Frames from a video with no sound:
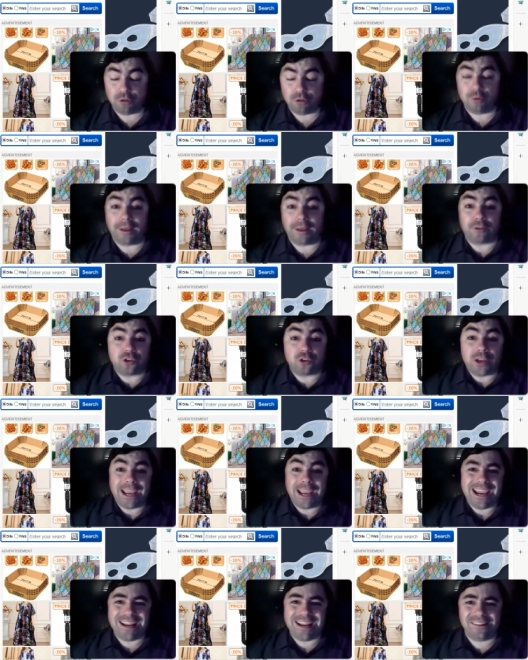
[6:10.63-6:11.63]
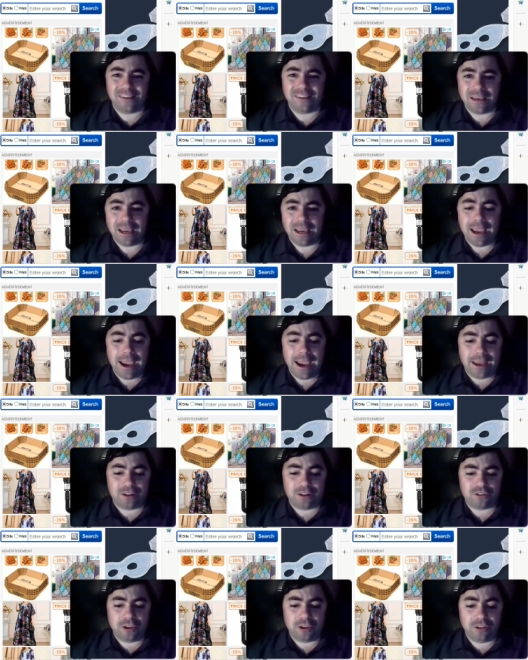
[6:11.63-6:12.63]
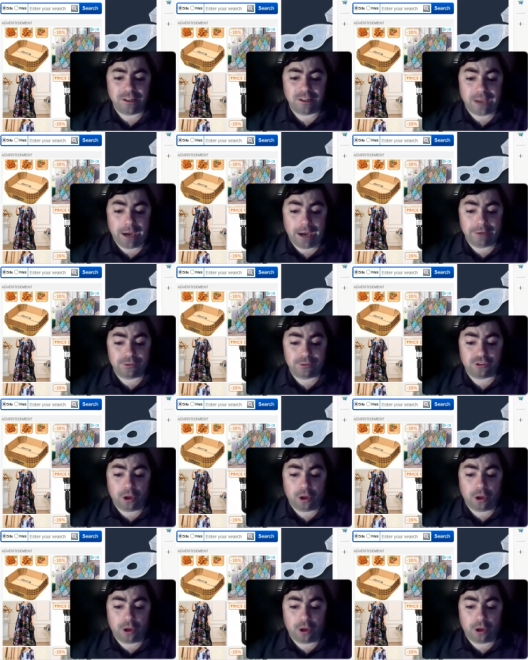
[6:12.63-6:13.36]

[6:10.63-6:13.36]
2008, and it says he died of a